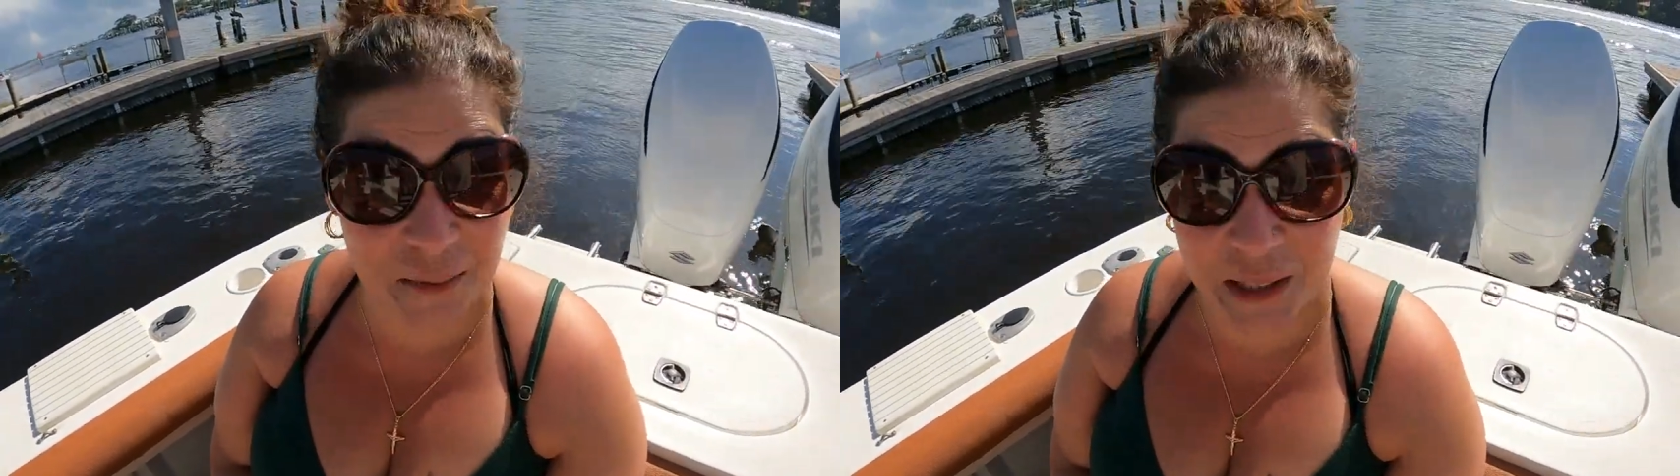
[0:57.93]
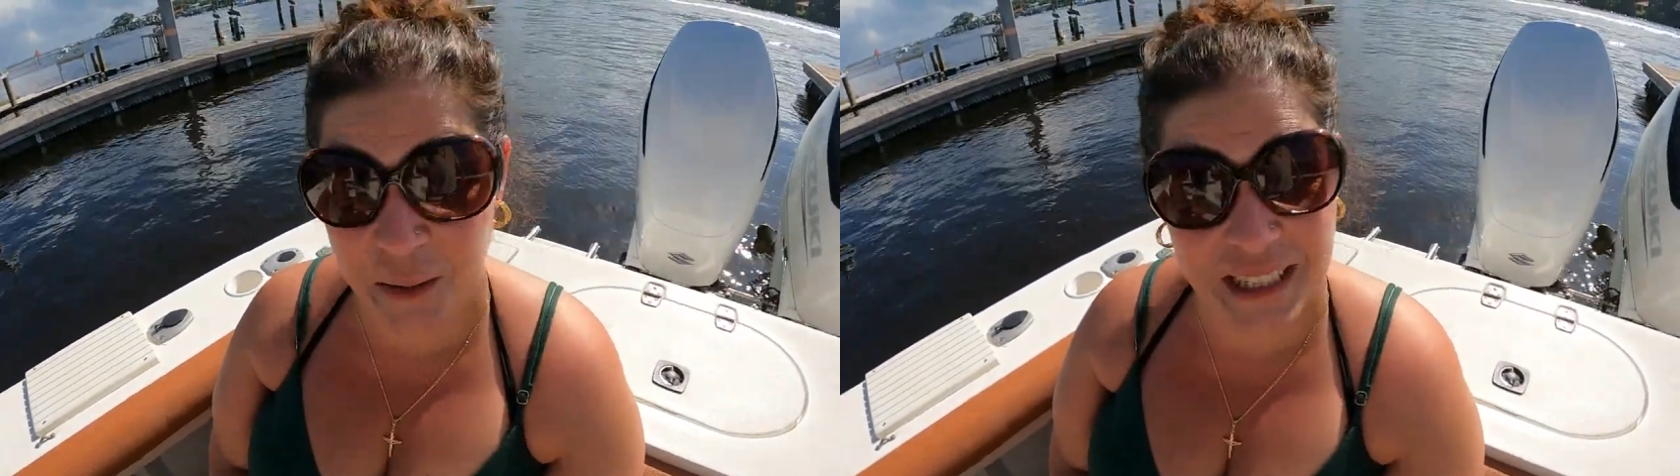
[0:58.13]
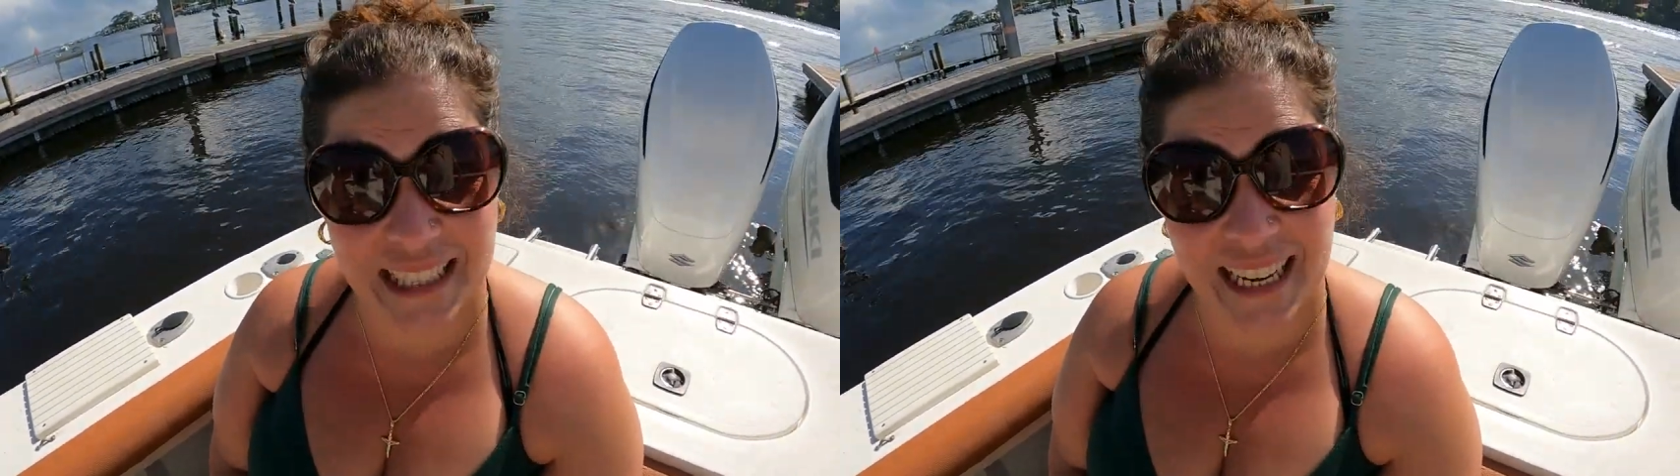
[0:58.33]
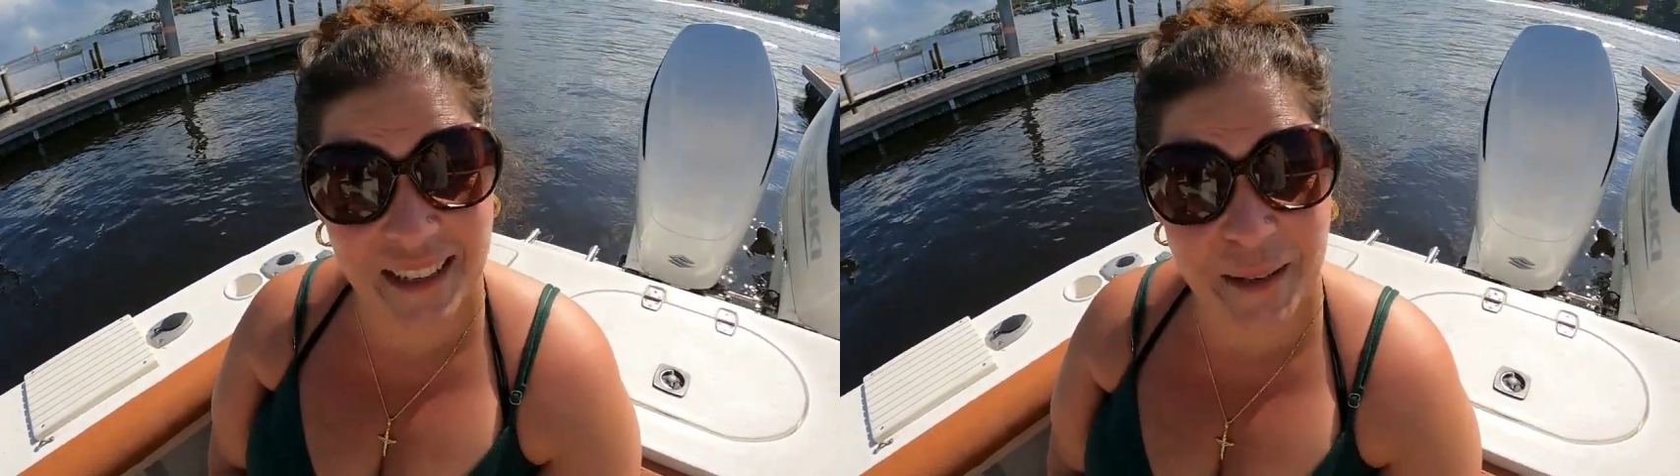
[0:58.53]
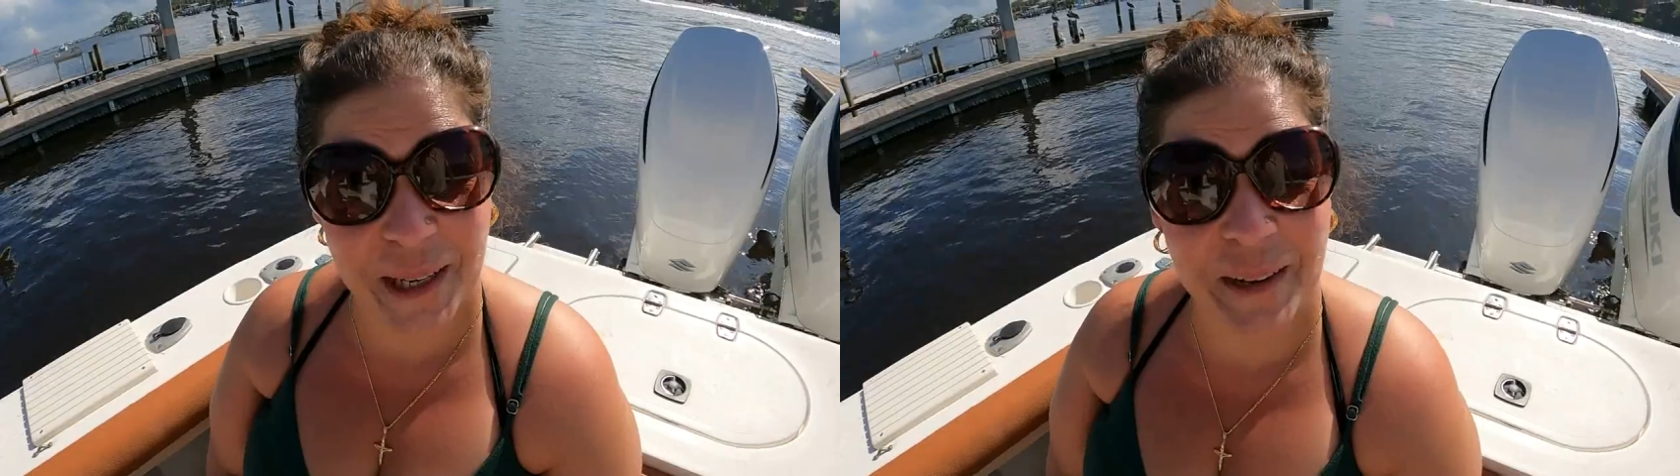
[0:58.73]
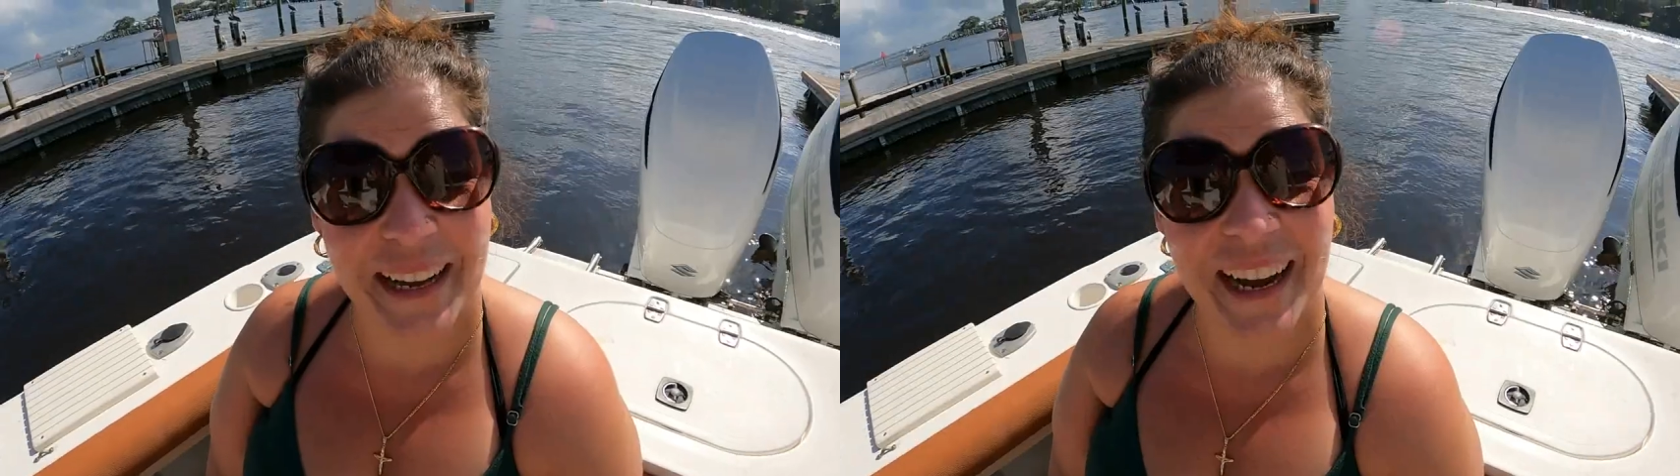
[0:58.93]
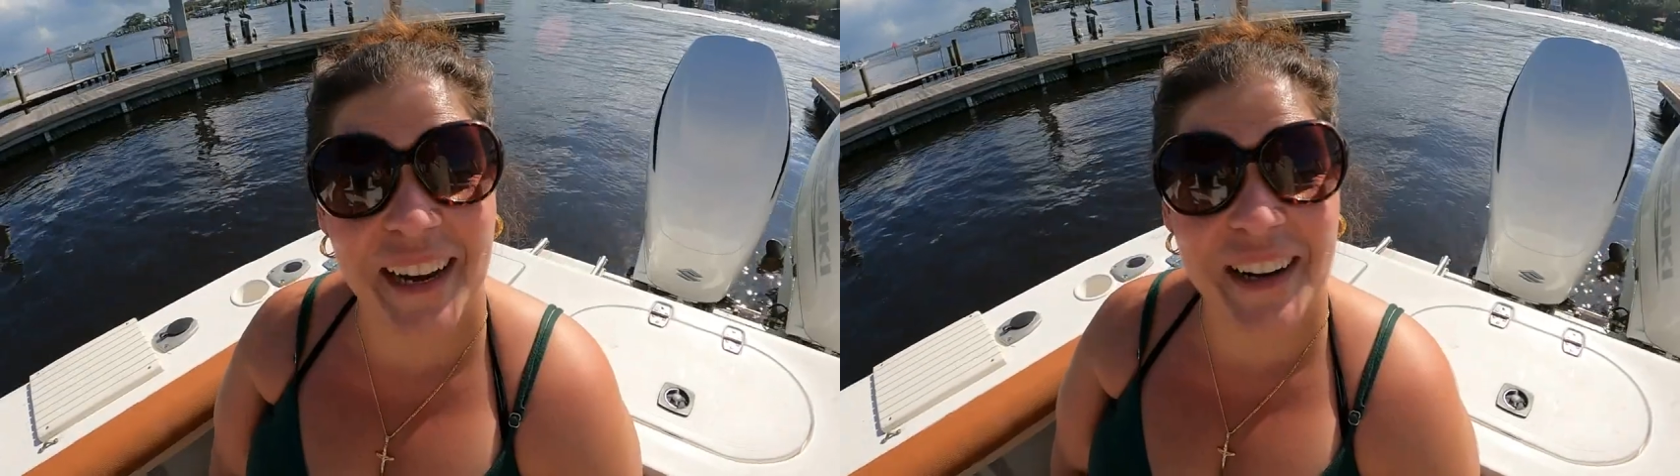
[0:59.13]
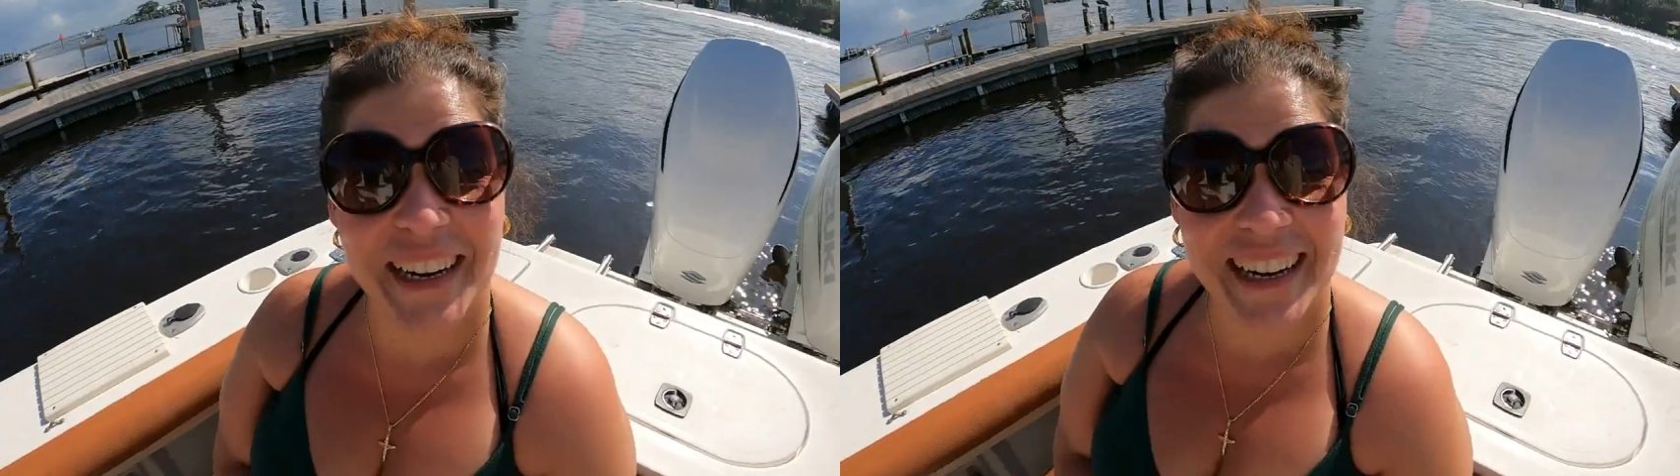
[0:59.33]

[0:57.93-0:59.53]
I'm so excited we're going out.